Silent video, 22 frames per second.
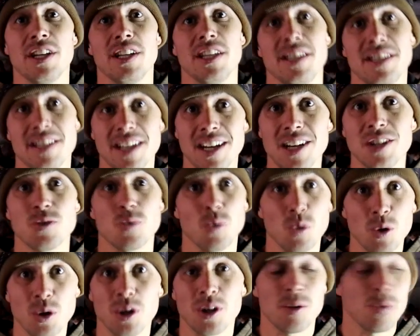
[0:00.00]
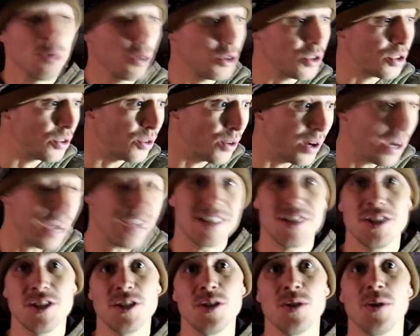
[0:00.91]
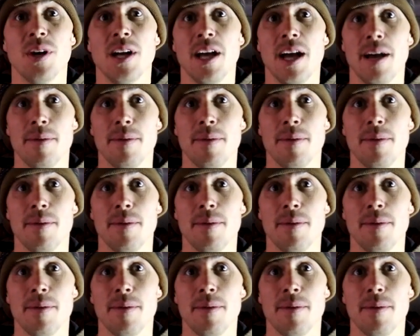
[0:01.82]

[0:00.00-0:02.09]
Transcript: It does work. It works great too.